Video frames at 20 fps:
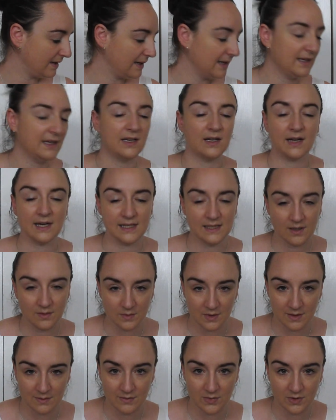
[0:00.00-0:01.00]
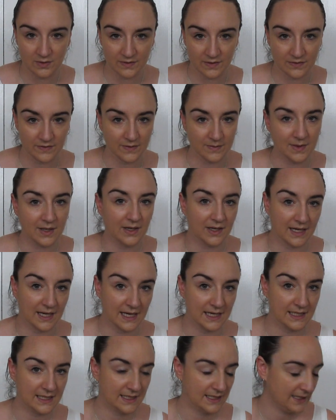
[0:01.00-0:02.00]
you know, I don't want to move it from her in
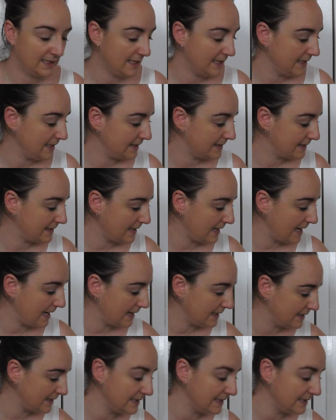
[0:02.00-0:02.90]
case she needs it.